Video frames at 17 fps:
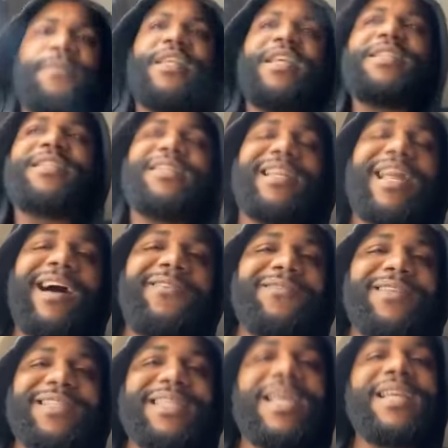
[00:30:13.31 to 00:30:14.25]
This the
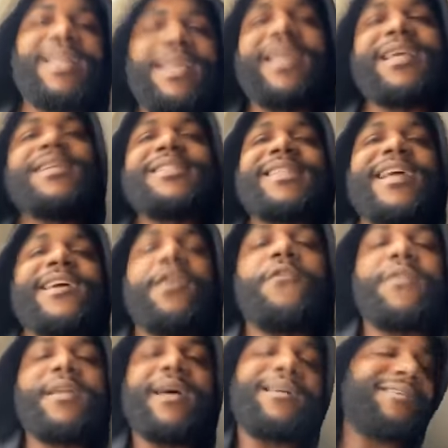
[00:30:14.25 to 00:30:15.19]
north. This ain't the east. Stay
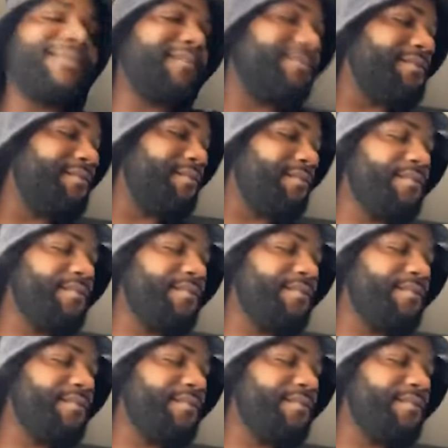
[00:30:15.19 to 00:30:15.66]
over there.